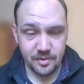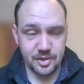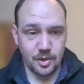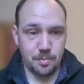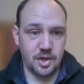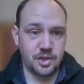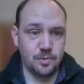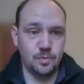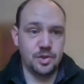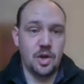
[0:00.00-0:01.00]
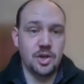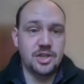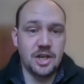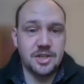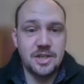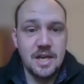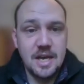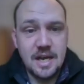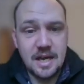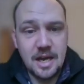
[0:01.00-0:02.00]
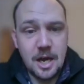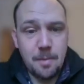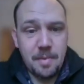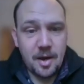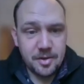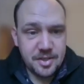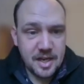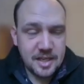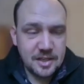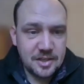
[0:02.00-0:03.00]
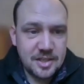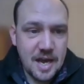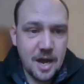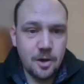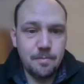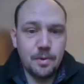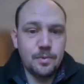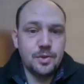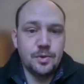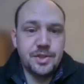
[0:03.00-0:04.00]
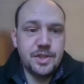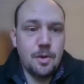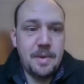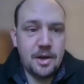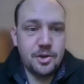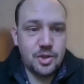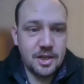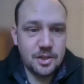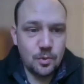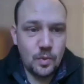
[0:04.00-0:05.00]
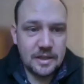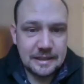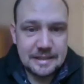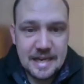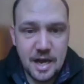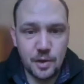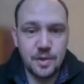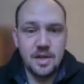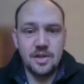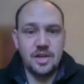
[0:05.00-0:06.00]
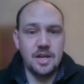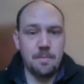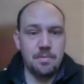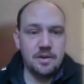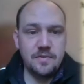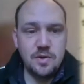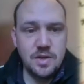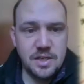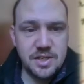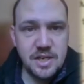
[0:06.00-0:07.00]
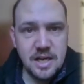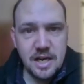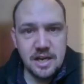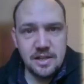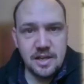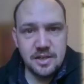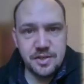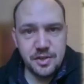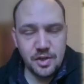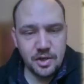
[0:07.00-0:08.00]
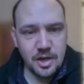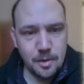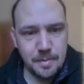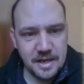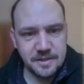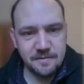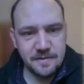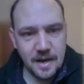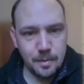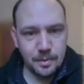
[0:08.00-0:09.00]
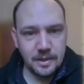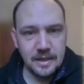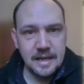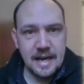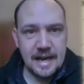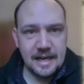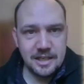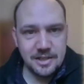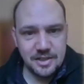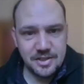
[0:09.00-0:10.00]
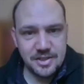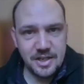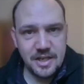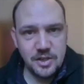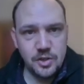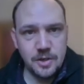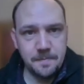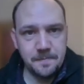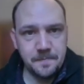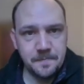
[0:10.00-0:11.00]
of this operation was not just about taking the town, but was also about trying to whittle down the number of units that Sir John Cope has available at this siege.